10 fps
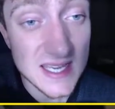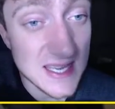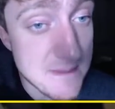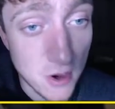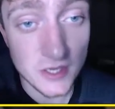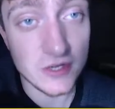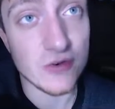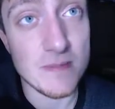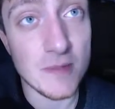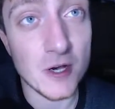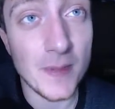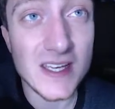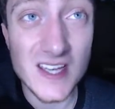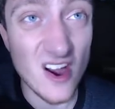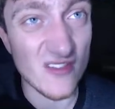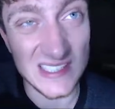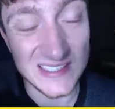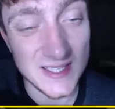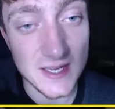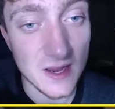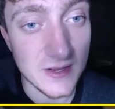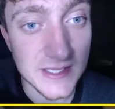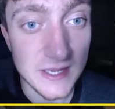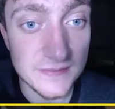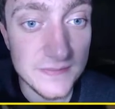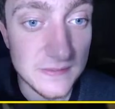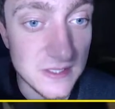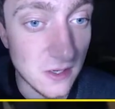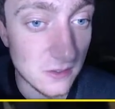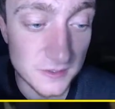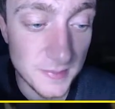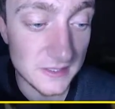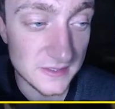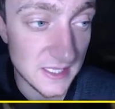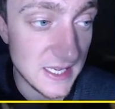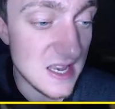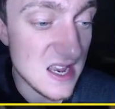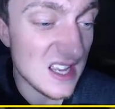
It might creep up. I can't really see it going down to $50 personally.